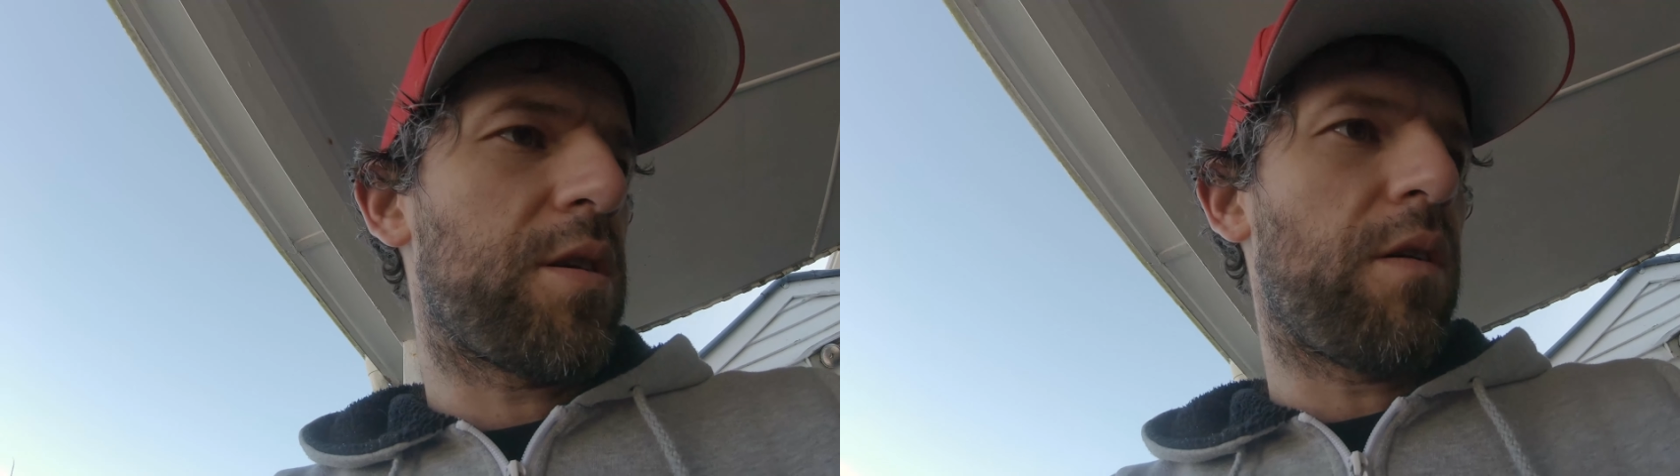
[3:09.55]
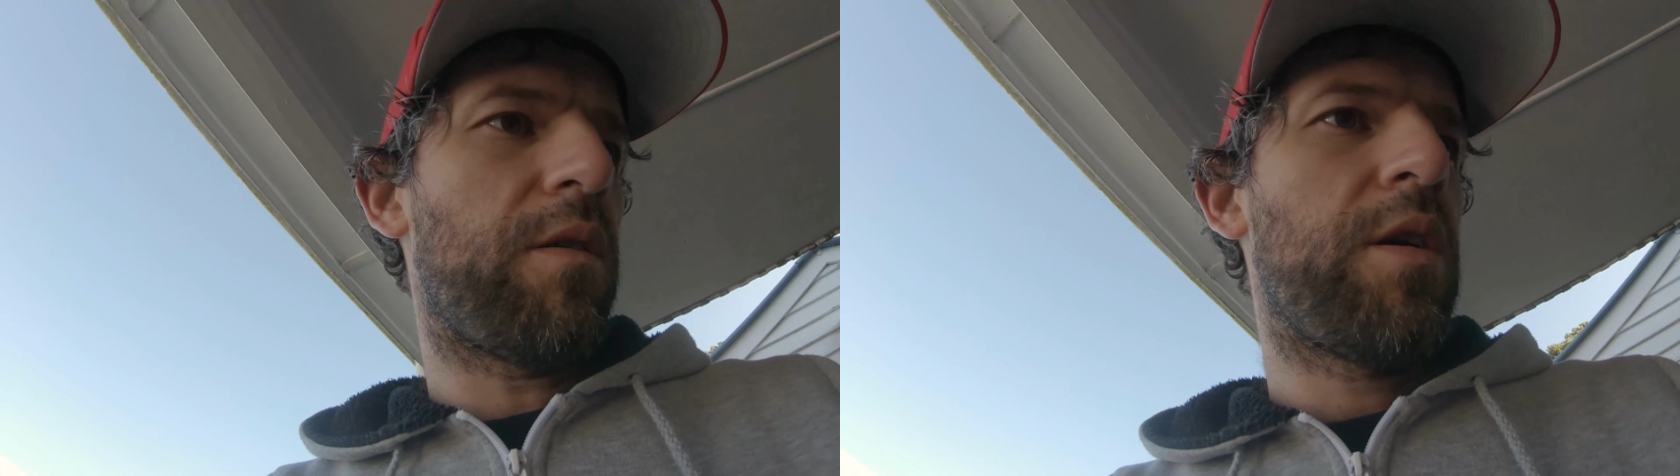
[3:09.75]

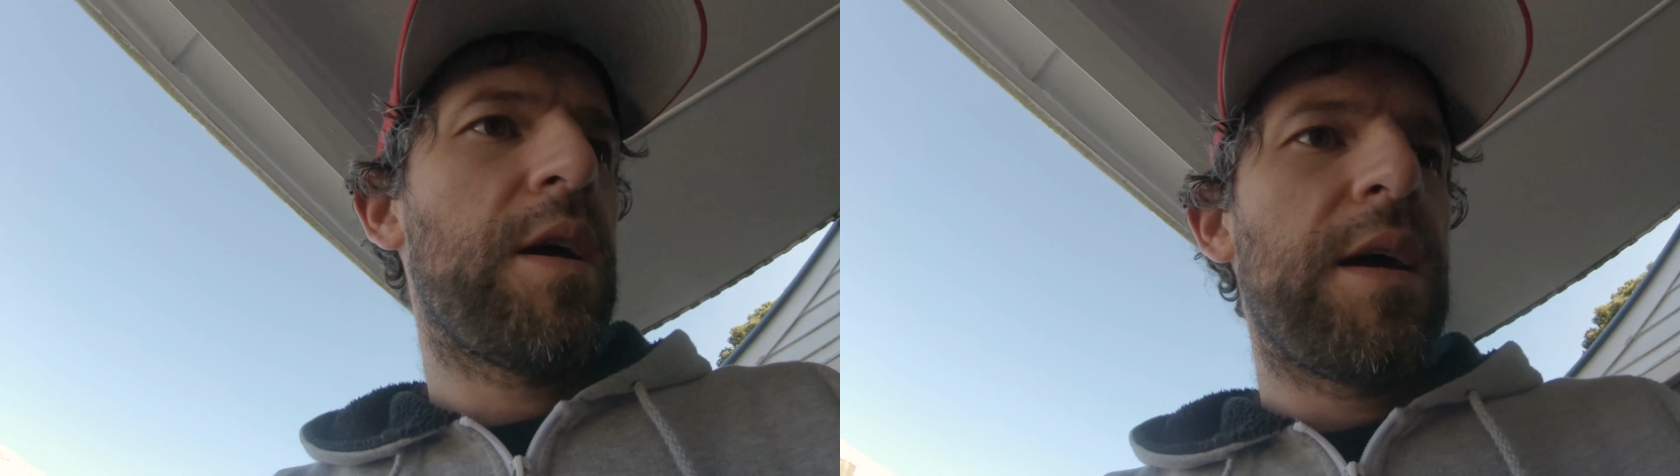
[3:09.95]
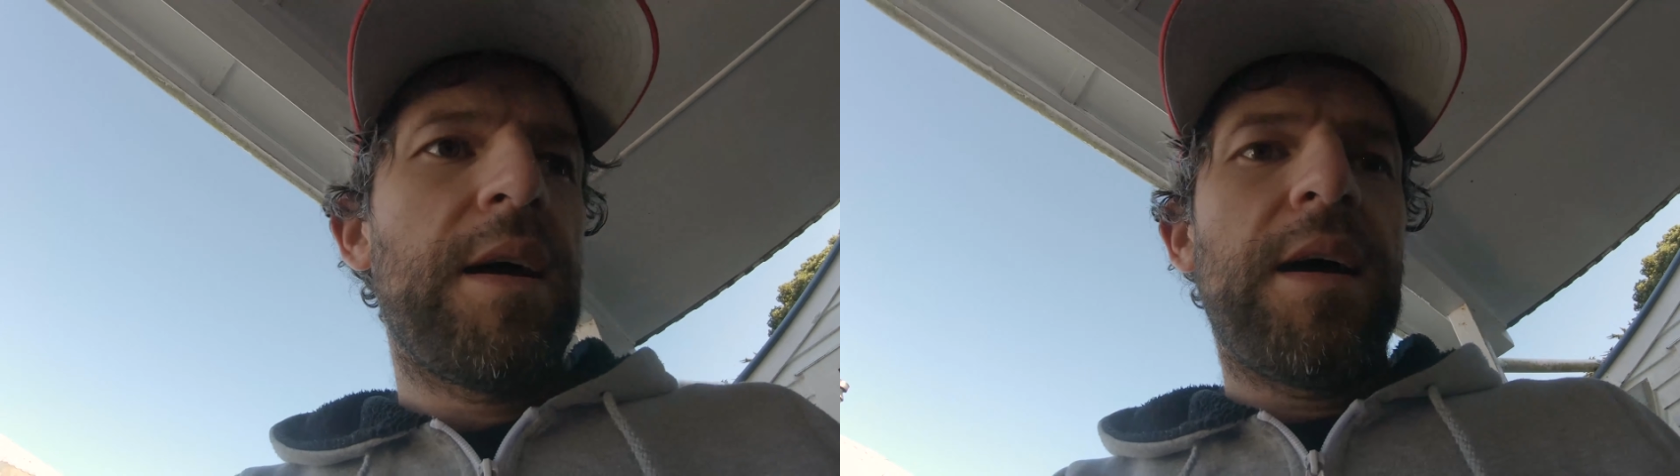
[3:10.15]
So
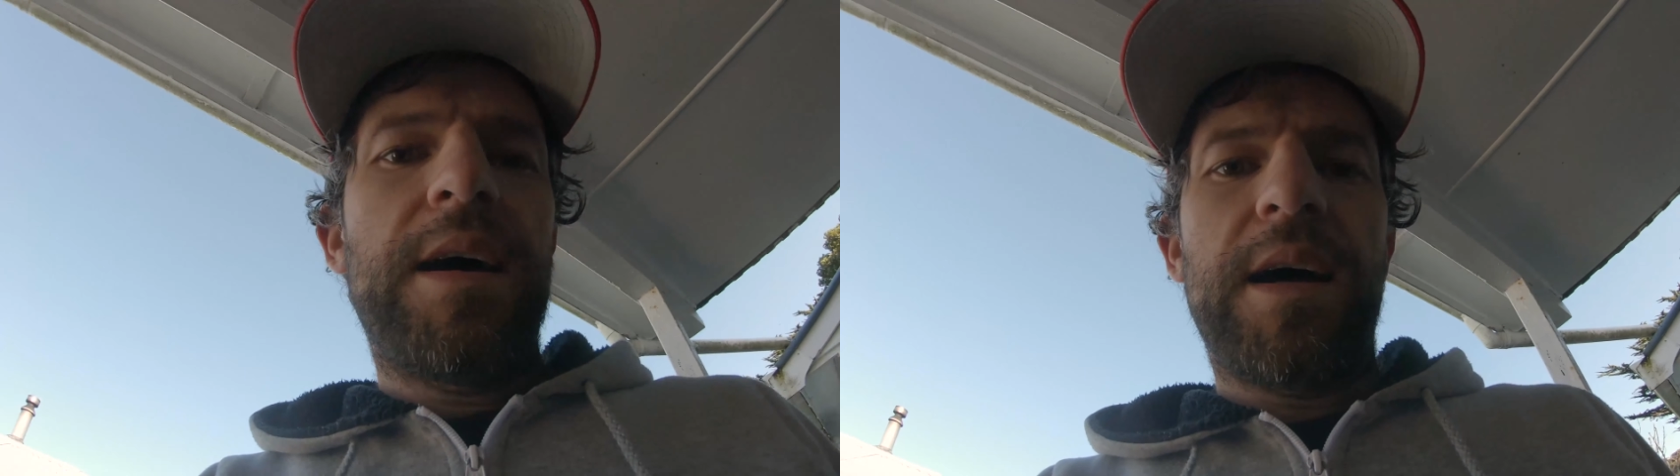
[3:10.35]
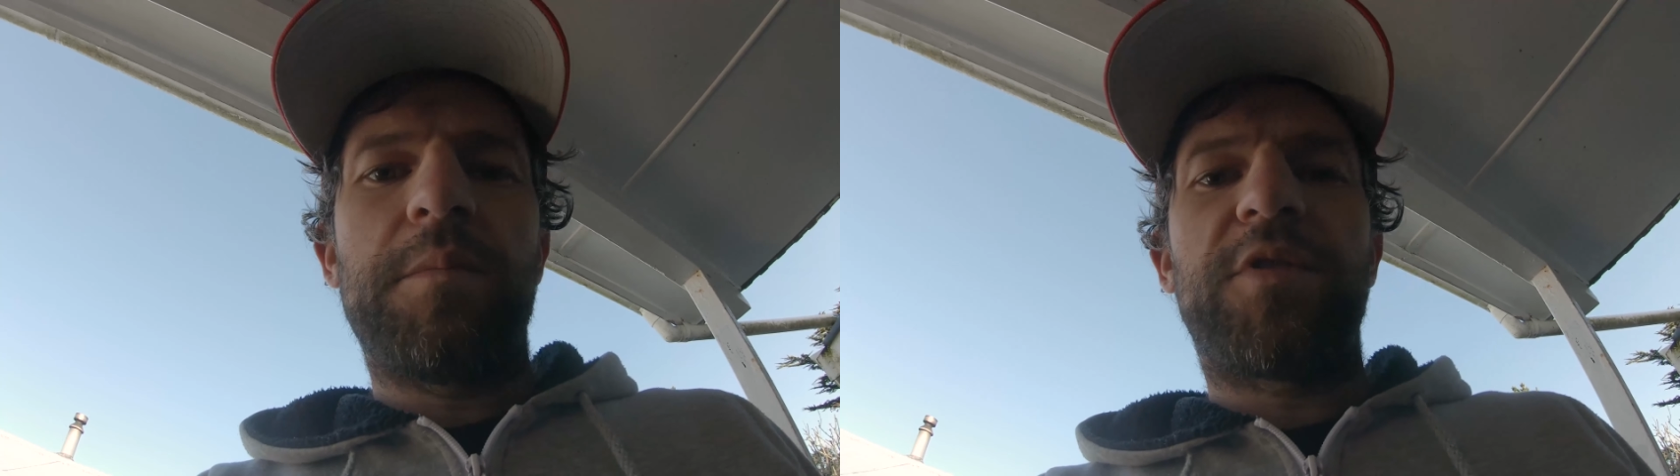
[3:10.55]

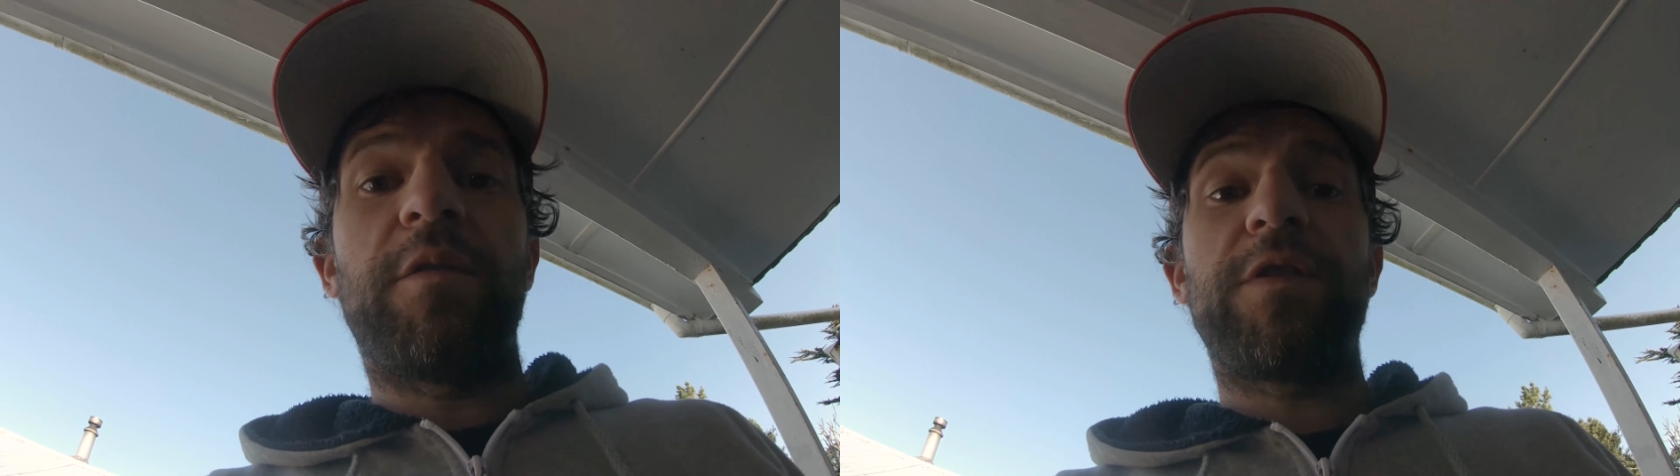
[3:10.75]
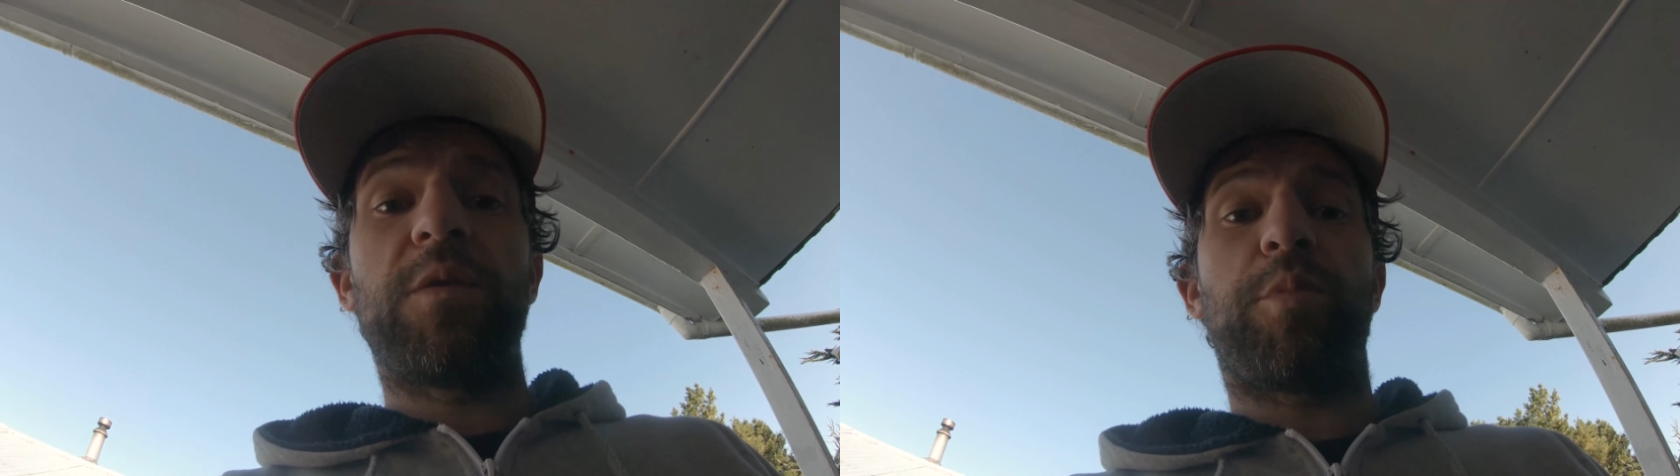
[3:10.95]
I'm
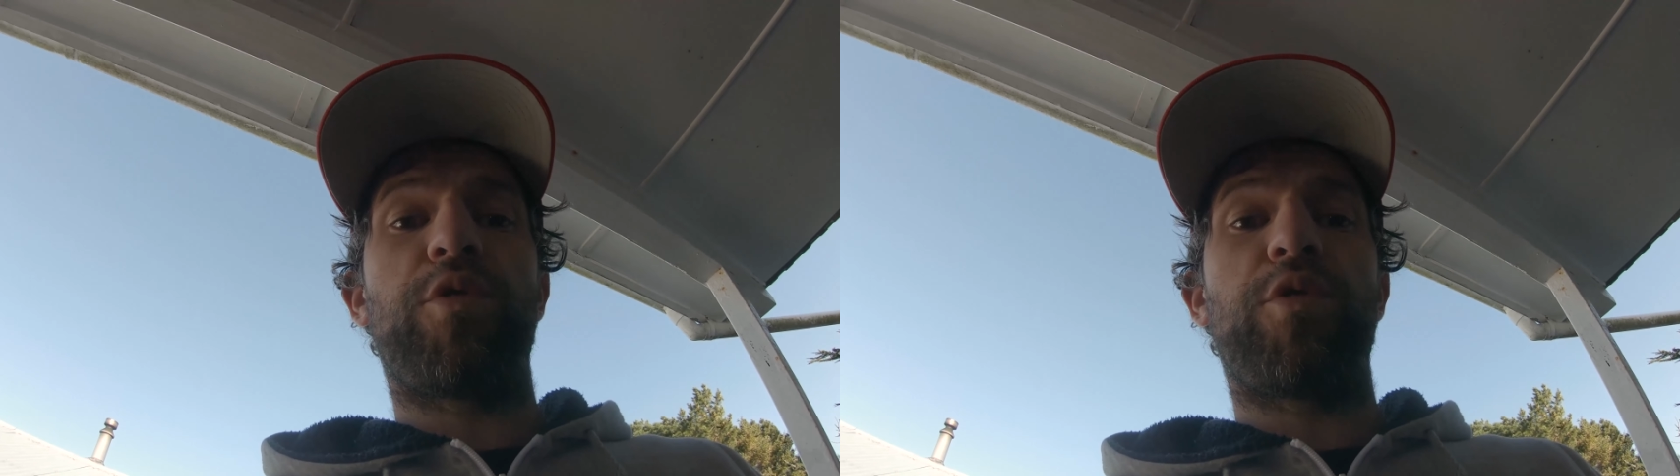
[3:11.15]
feeling